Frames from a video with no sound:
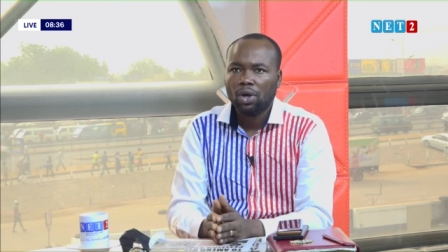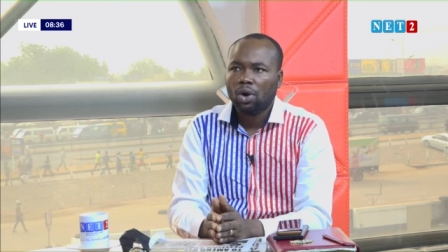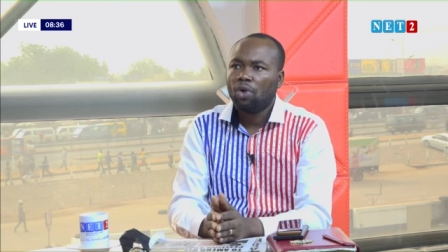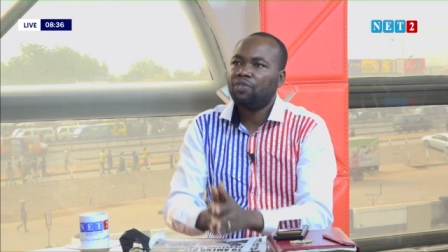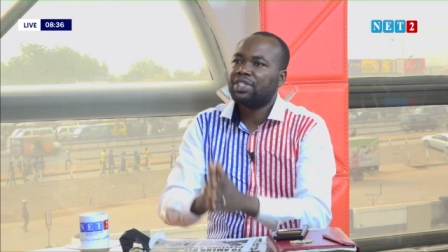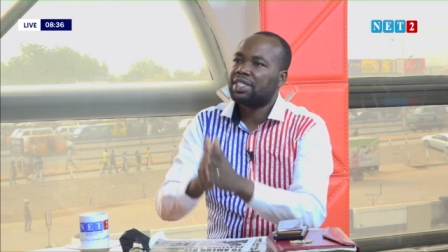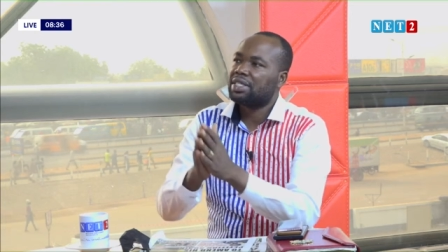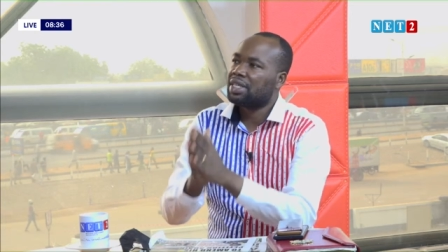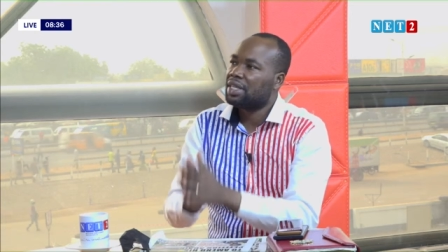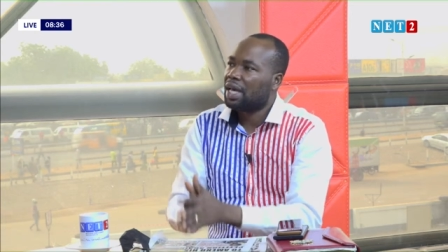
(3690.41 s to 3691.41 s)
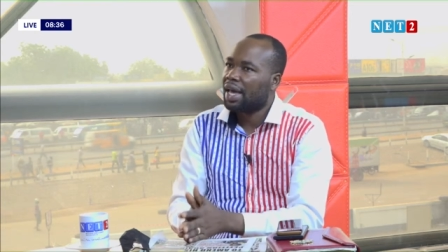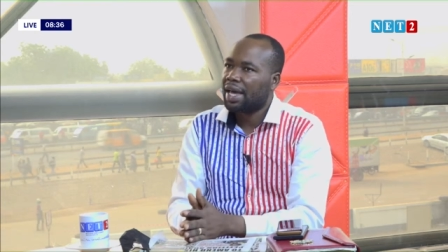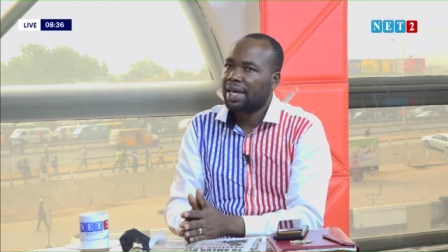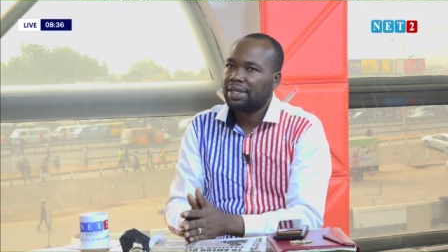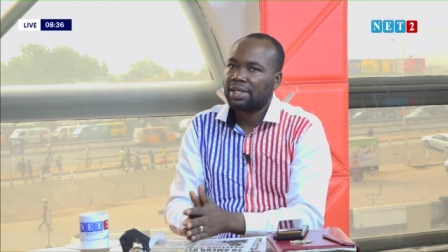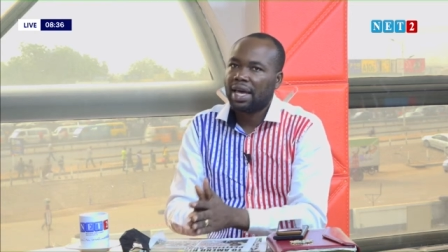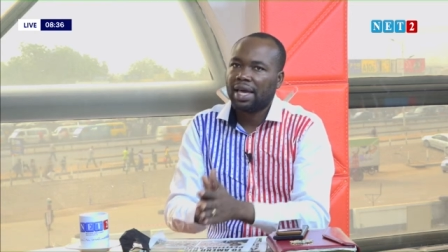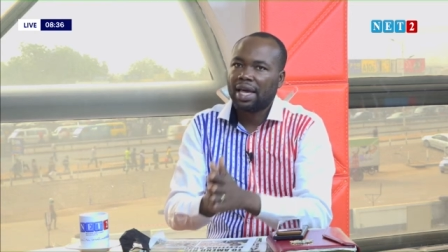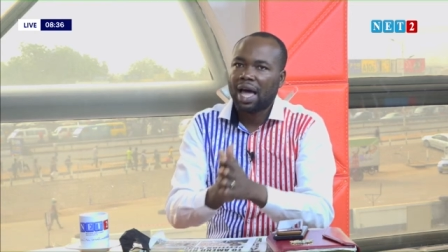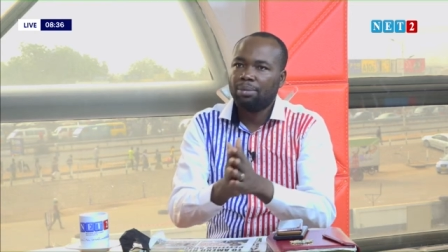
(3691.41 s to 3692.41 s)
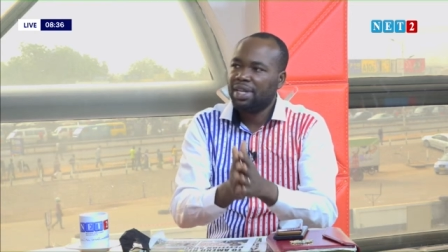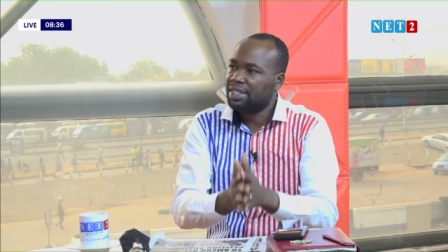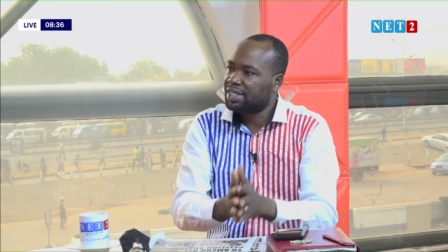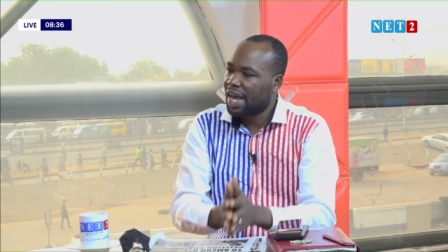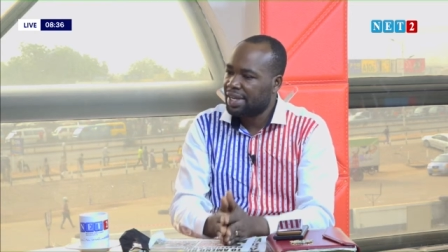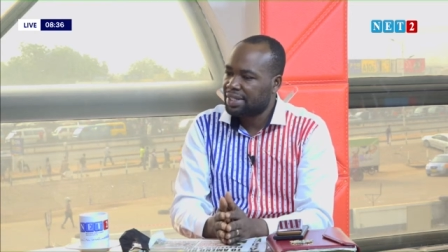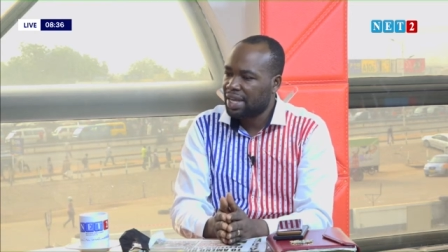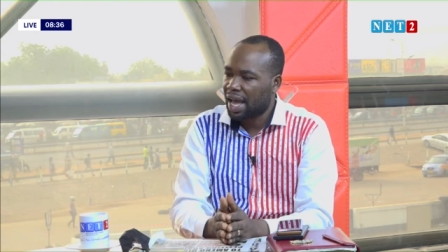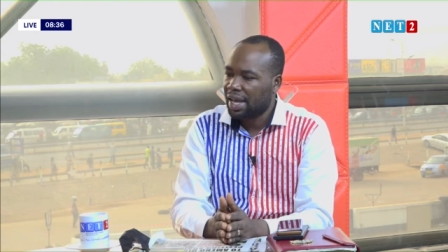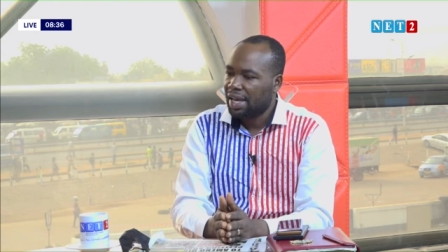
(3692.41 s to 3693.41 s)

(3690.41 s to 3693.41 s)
o visit update site na